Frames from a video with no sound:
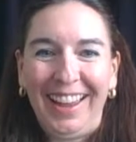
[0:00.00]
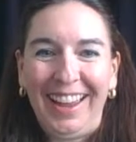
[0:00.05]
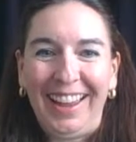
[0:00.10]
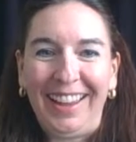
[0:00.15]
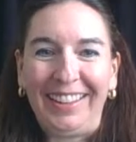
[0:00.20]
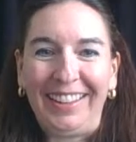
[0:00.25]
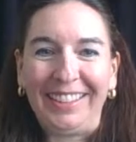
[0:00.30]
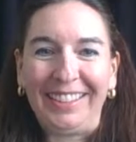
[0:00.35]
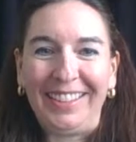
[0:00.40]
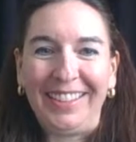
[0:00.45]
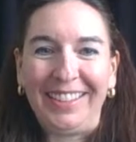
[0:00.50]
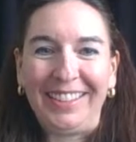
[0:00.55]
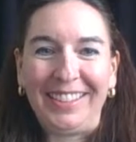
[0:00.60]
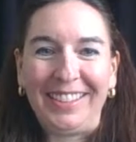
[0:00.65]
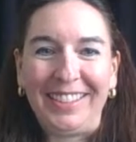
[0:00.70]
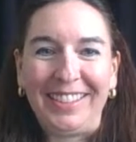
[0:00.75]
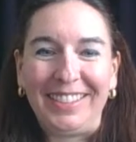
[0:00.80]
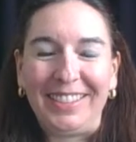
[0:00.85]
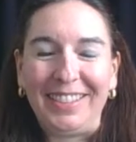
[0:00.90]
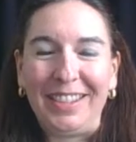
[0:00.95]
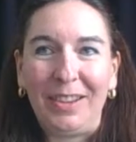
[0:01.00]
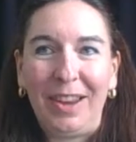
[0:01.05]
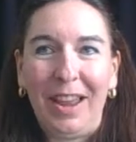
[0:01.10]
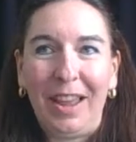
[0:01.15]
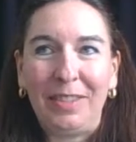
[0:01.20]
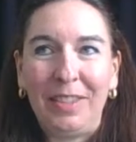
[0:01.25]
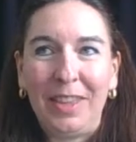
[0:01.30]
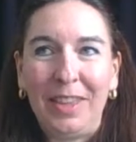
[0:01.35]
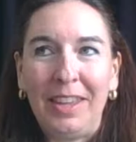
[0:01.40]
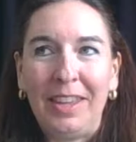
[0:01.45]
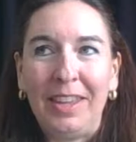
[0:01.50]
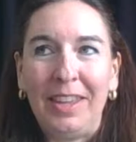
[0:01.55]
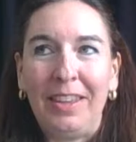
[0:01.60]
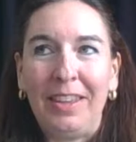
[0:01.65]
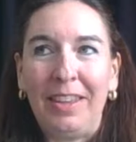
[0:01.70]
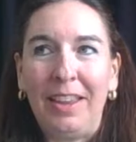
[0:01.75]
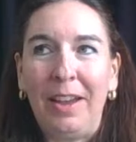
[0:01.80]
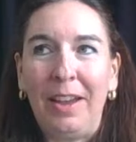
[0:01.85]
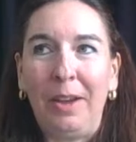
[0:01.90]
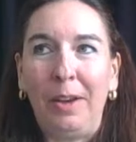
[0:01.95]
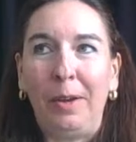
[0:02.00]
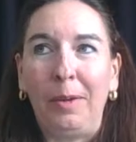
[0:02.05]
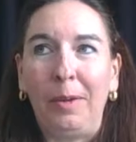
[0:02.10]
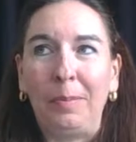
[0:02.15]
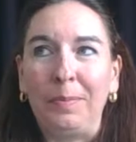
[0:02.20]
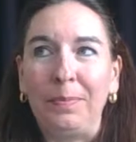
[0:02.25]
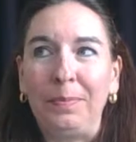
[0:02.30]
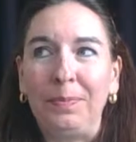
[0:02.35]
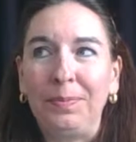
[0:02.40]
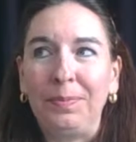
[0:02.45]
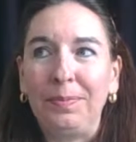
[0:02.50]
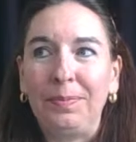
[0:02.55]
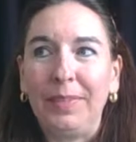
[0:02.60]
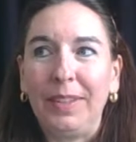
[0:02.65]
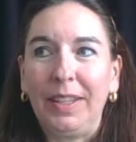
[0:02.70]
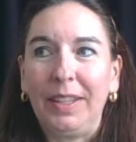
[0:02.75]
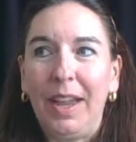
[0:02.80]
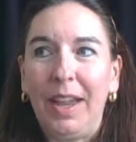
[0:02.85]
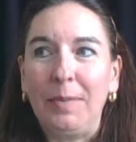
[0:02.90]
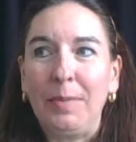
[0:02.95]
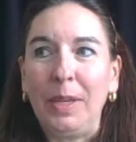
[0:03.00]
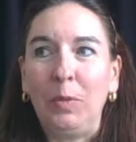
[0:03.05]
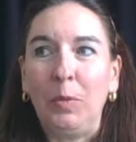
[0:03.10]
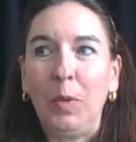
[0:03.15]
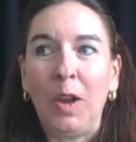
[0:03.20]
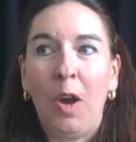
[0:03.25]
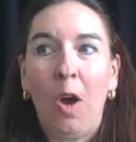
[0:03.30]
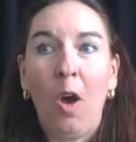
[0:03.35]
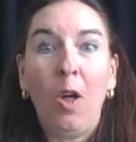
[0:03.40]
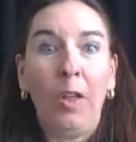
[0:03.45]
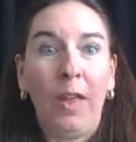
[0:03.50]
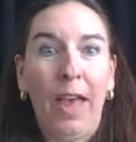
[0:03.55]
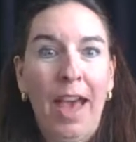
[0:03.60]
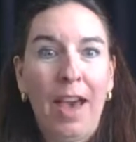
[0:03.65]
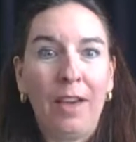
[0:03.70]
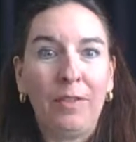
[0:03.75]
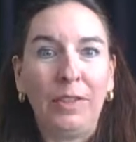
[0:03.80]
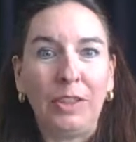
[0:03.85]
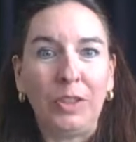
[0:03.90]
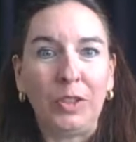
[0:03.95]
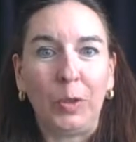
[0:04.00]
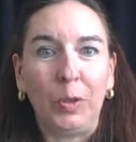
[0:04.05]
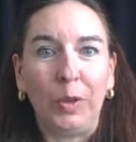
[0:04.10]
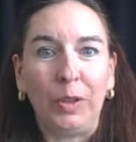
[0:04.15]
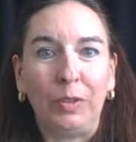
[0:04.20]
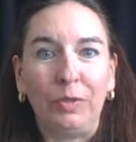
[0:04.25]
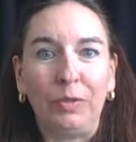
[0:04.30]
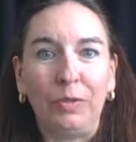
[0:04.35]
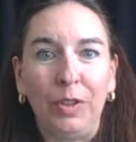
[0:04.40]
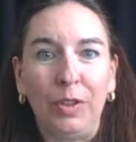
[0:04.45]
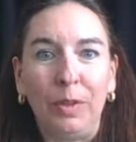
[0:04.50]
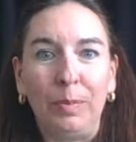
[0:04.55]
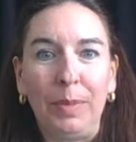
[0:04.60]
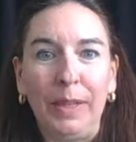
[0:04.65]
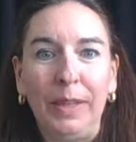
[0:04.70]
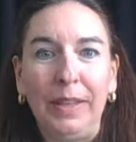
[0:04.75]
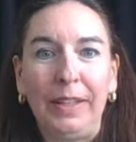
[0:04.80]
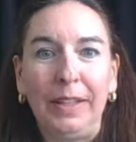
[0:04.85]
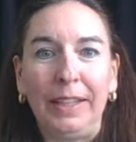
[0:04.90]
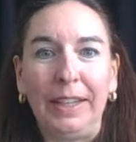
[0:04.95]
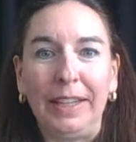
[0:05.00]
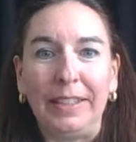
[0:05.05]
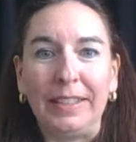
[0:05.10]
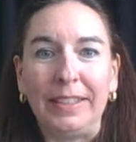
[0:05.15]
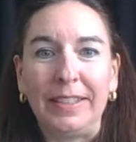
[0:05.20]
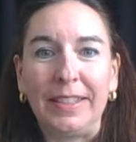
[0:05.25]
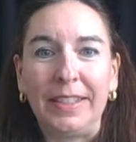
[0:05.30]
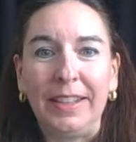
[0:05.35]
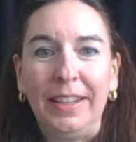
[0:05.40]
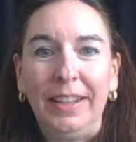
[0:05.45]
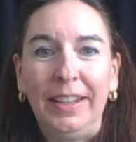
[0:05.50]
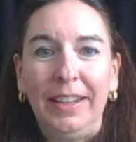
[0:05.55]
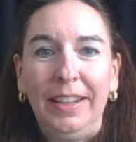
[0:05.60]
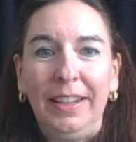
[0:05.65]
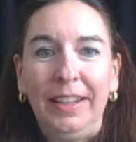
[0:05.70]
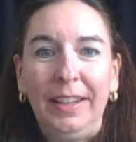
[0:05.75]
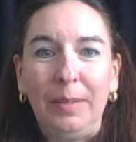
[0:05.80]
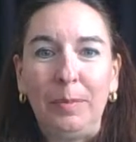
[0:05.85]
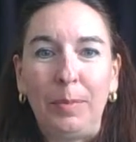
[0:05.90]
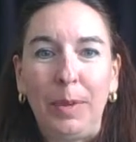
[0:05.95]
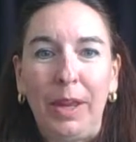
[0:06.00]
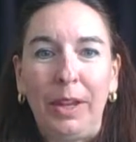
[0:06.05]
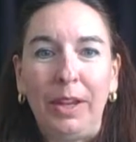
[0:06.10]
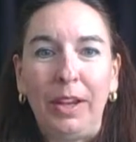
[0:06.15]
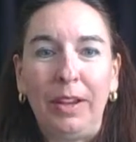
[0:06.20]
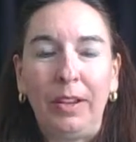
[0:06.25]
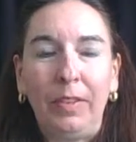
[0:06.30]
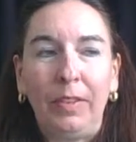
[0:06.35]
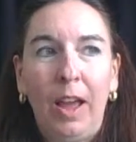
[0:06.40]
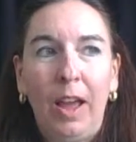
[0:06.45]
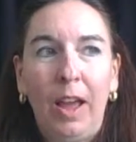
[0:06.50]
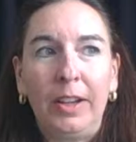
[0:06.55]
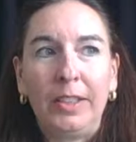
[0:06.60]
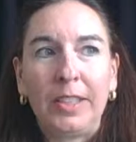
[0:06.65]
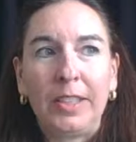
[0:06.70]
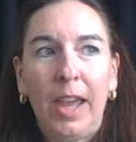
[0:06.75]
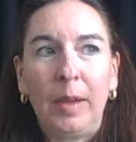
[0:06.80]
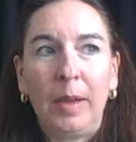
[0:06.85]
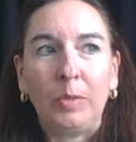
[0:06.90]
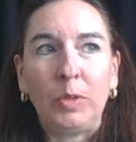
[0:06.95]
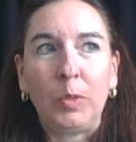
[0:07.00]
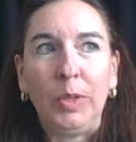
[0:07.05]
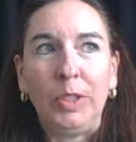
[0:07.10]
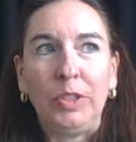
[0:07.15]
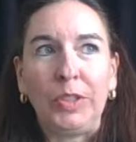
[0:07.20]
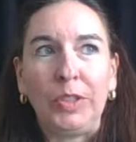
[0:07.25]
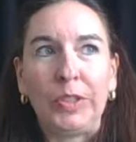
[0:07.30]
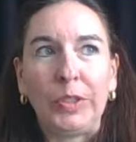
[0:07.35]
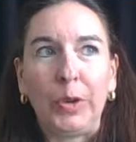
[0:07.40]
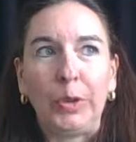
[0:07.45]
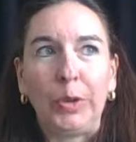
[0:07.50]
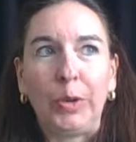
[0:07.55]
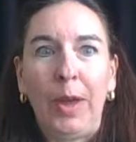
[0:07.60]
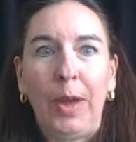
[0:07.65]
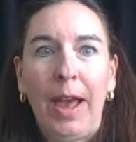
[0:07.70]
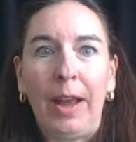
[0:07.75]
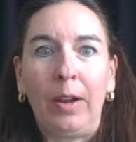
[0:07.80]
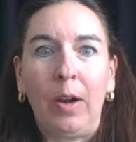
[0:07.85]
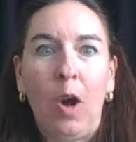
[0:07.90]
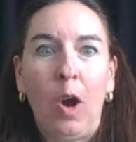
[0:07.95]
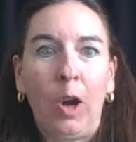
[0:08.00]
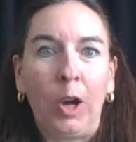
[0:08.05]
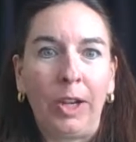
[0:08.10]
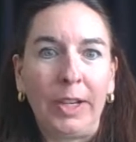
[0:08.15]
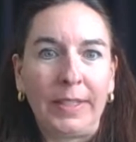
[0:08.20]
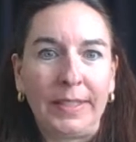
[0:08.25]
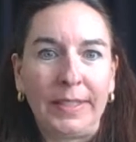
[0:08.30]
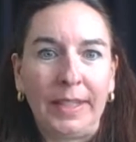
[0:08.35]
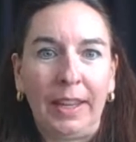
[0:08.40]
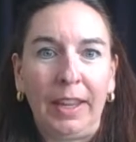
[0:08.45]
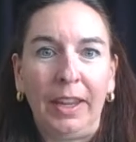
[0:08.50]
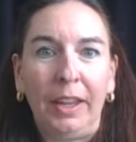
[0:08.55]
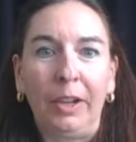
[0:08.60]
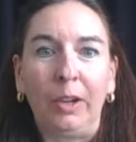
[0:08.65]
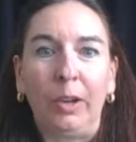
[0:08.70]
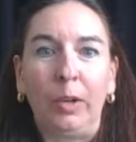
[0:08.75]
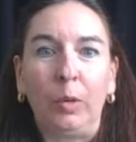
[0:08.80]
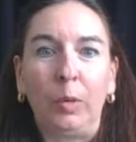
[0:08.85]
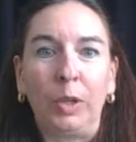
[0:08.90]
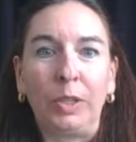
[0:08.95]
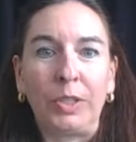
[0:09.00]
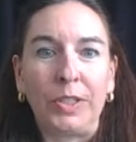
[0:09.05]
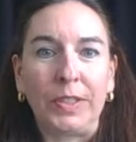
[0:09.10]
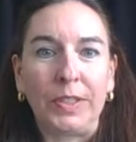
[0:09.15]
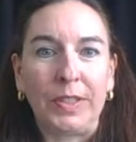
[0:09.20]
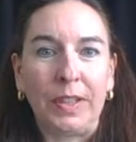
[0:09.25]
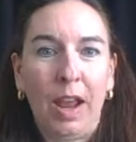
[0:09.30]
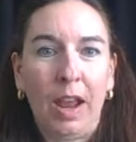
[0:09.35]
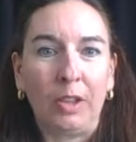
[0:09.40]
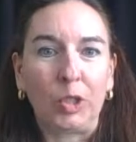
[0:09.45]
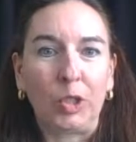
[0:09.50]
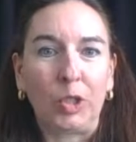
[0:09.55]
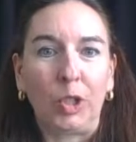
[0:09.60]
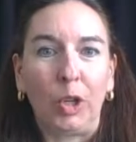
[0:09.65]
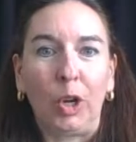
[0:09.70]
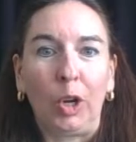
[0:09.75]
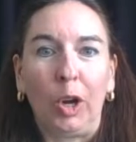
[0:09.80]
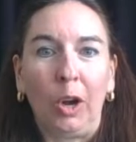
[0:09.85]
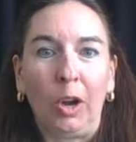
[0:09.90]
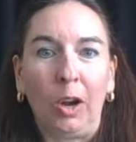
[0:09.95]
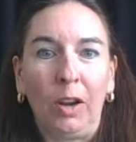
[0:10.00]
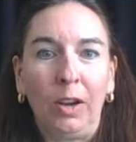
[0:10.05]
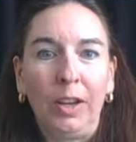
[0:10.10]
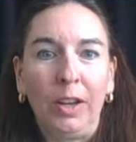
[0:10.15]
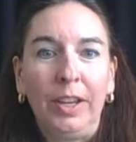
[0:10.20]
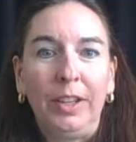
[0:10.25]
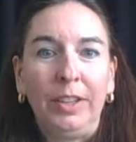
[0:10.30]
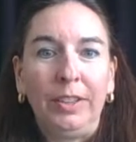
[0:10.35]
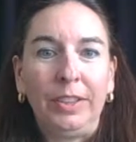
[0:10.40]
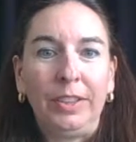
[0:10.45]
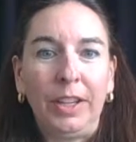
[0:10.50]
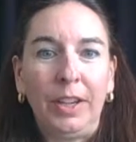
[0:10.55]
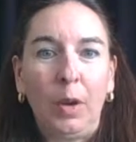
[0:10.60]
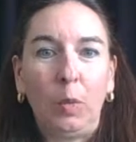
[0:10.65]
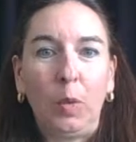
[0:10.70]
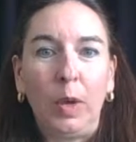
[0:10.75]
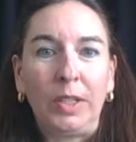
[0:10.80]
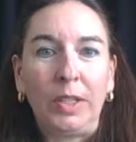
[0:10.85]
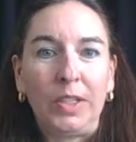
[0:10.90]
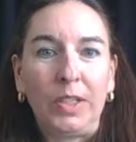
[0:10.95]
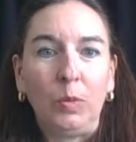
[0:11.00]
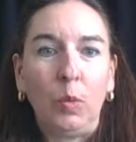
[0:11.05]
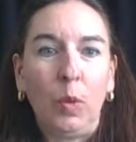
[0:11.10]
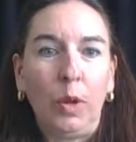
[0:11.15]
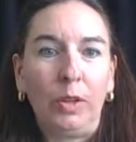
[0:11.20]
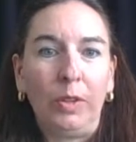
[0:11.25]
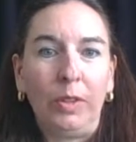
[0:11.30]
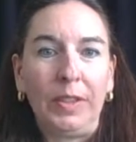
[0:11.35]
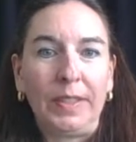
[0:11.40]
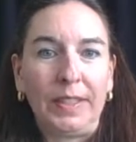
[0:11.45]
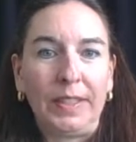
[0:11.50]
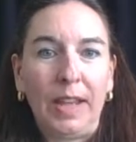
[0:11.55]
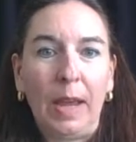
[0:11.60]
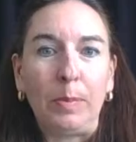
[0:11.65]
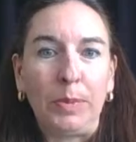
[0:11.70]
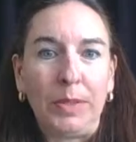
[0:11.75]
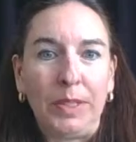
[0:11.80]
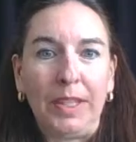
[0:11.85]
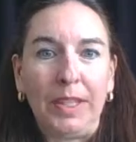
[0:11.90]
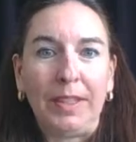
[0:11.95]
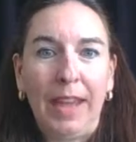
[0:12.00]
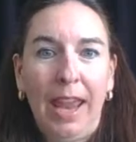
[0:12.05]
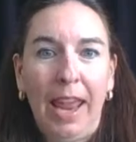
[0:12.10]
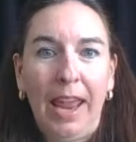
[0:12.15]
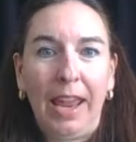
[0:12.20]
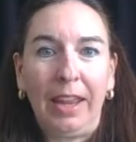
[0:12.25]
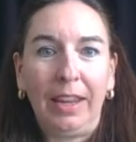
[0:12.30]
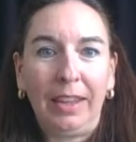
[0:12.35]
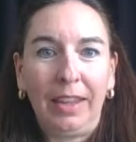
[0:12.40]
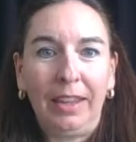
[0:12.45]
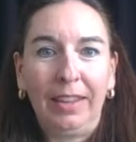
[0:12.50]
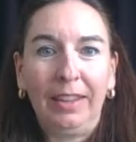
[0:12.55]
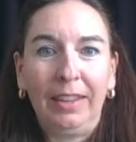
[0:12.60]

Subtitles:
Yeah, because I think, we all have intuitive abilities, but a lot of times we just don't know how to harness it, or we're just not sure, what are the steps to take.